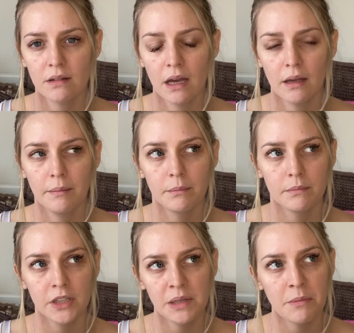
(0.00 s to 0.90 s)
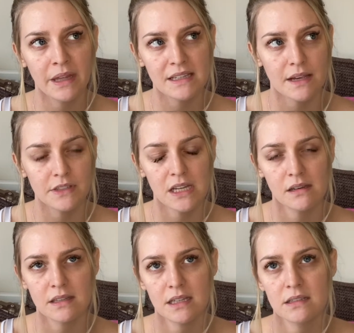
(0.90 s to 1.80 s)
Human beings have a
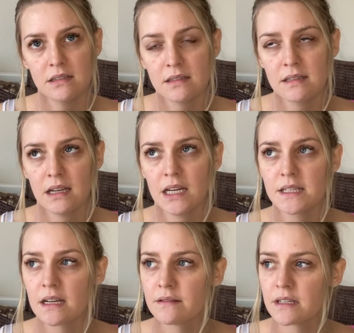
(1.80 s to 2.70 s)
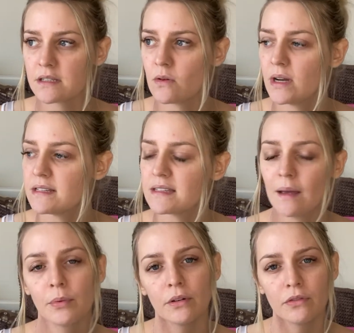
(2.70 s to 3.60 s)
tendency to see ourselves as quite
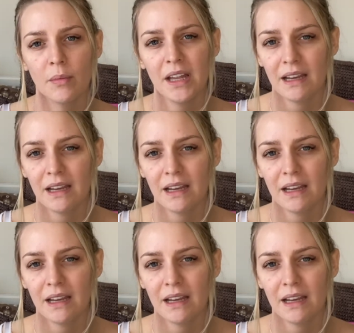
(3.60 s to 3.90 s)
separate from it.